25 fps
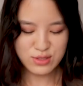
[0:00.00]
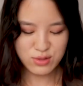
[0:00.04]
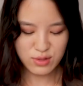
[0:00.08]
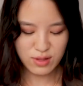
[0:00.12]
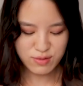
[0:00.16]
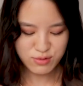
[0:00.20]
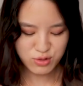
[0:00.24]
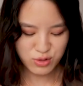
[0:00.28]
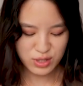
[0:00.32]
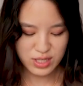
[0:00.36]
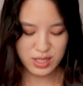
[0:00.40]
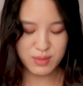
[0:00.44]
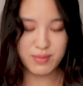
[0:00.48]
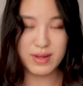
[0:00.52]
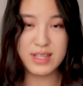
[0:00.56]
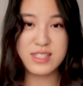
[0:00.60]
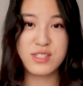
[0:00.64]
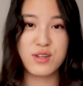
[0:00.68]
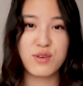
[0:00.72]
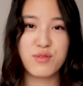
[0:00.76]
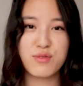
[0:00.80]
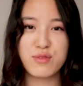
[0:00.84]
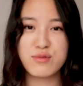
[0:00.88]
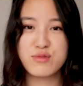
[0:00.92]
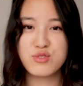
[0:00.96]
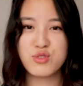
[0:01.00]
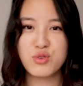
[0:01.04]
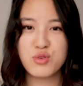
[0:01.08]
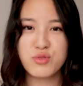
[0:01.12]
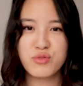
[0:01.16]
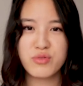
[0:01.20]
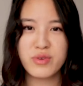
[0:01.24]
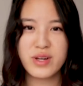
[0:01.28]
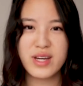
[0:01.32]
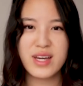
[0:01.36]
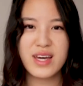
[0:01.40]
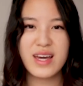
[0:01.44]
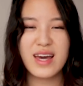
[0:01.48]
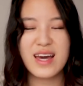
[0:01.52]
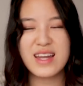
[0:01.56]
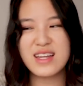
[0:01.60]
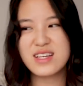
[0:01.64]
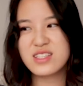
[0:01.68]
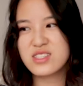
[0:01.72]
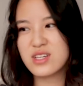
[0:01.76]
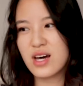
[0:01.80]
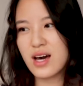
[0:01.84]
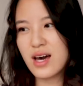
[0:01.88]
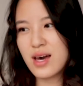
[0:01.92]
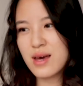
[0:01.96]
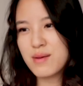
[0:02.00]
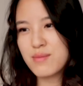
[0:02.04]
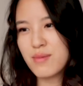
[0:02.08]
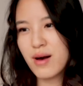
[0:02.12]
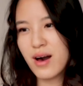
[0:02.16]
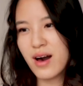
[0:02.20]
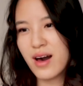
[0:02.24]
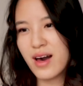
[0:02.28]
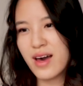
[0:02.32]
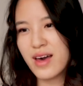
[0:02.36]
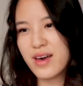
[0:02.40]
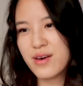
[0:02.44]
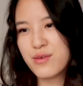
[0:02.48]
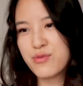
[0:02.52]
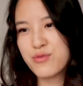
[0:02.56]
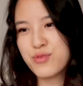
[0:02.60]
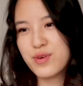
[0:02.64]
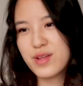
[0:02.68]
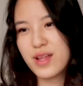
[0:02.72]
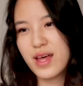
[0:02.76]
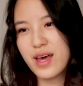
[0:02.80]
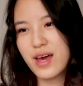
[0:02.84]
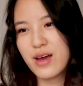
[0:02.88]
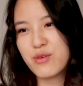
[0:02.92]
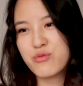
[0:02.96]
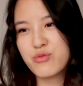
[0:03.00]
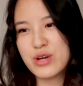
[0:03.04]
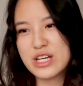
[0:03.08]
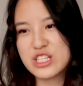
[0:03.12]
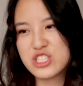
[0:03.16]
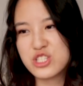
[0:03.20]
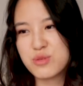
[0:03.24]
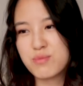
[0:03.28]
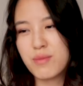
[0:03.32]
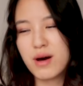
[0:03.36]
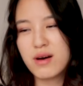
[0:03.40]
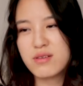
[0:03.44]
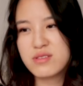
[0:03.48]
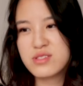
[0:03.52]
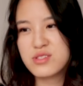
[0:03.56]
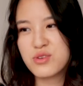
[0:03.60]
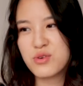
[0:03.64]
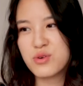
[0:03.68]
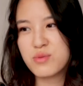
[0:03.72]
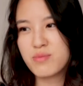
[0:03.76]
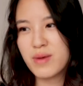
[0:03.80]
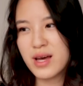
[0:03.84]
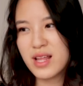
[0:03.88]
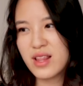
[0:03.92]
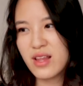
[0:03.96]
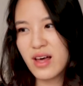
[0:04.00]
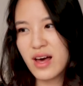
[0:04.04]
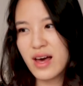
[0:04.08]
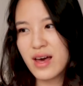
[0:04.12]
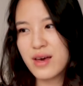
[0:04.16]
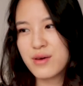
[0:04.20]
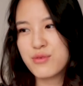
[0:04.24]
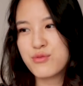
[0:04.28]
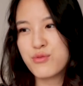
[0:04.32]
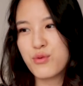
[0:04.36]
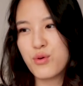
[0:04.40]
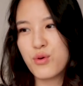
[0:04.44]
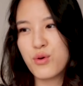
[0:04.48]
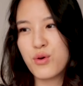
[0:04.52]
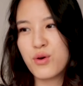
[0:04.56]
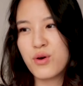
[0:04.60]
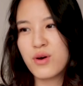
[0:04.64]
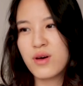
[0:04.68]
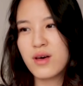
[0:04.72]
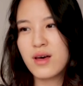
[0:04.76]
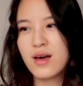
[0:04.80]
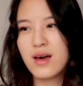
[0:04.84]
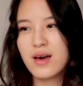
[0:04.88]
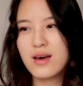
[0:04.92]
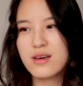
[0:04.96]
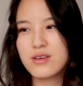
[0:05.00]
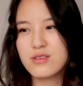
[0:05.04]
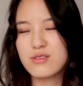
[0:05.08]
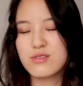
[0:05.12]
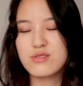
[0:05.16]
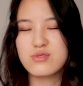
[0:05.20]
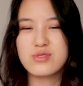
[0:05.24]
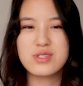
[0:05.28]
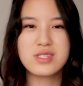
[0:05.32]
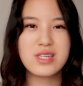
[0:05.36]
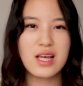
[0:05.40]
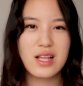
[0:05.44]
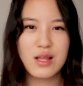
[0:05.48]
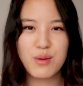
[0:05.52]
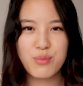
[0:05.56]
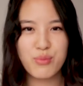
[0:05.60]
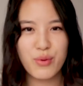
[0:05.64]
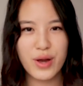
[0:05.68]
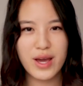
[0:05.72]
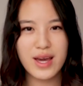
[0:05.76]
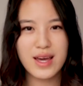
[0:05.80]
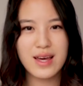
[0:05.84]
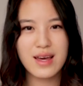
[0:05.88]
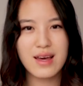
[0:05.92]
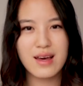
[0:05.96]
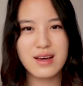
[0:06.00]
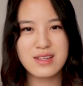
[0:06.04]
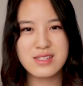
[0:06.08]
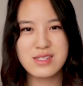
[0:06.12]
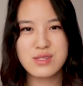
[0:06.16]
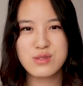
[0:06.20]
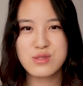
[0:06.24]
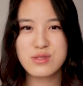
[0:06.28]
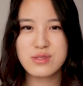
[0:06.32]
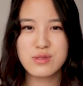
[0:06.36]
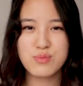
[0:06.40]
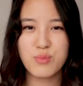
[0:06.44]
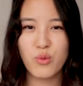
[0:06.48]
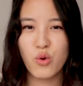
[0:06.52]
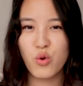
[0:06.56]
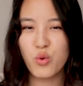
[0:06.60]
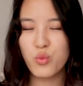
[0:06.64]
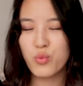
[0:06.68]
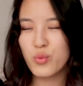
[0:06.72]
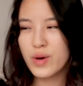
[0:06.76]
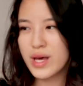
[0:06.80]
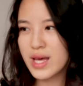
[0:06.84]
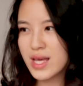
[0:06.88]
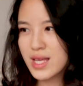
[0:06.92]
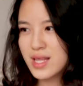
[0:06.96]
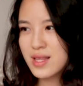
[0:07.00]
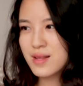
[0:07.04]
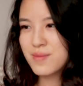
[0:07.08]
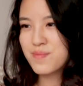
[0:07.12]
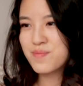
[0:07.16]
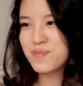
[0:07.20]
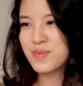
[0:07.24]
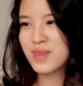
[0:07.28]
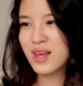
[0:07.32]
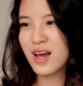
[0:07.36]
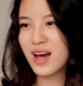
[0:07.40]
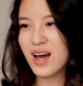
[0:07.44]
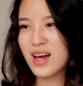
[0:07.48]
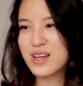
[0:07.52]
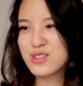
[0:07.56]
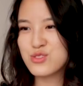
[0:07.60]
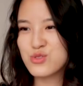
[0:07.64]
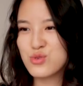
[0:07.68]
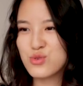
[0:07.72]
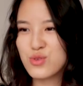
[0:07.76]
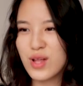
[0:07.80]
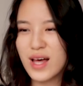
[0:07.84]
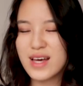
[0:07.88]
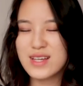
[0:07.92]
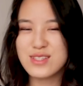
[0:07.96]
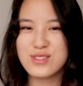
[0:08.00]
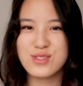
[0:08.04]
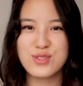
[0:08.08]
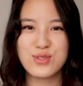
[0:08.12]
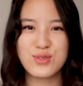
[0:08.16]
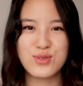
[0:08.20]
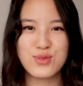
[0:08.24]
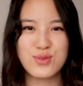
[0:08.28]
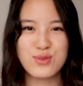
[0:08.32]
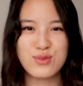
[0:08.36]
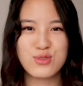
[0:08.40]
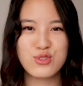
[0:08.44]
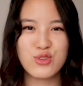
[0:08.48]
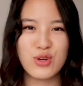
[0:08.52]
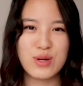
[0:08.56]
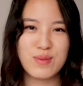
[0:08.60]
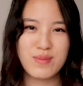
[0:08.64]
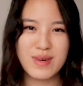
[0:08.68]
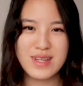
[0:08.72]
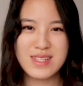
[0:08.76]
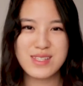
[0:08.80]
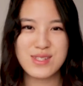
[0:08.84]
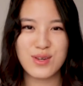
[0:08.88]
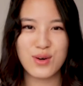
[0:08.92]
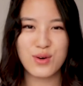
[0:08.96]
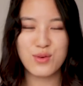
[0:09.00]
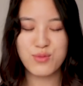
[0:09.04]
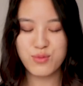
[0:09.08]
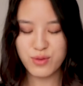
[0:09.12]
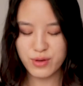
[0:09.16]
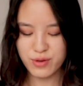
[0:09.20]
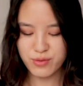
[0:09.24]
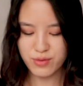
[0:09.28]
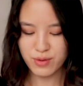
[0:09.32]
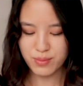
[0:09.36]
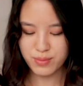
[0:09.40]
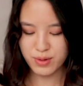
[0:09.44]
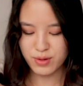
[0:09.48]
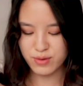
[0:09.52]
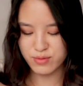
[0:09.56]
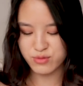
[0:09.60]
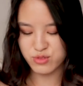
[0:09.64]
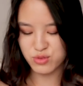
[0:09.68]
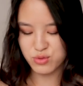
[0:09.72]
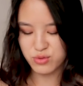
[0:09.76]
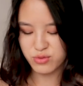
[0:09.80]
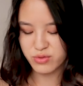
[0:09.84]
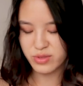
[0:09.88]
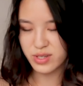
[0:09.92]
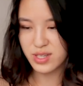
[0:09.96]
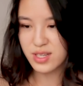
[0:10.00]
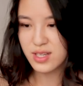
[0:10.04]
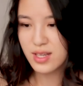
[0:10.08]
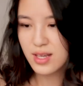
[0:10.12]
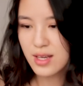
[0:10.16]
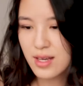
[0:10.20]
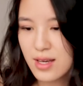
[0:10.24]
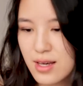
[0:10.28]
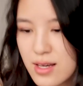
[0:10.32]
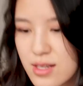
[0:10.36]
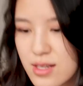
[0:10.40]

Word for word: I do love treating myself with jewelry anytime I feel like I've reached a milestone in my life or, you know, to celebrate a small win. I do like to treat myself with a bit of jewelry.